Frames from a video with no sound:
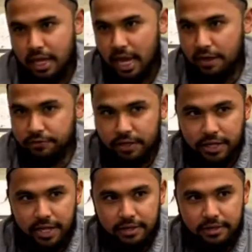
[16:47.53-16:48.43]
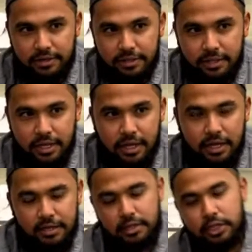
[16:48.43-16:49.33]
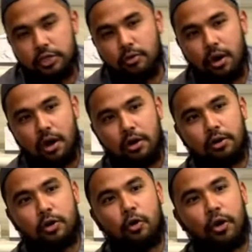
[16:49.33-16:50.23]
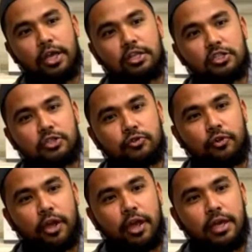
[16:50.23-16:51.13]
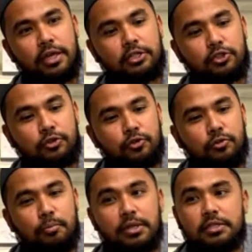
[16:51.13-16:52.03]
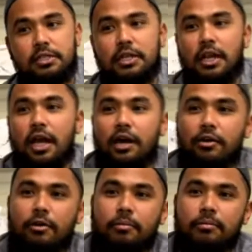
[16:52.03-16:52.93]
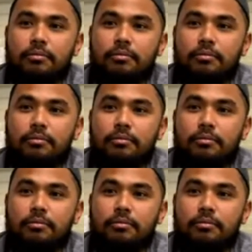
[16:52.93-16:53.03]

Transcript: After that, yeah, you are going straight to Masjid al-Haram.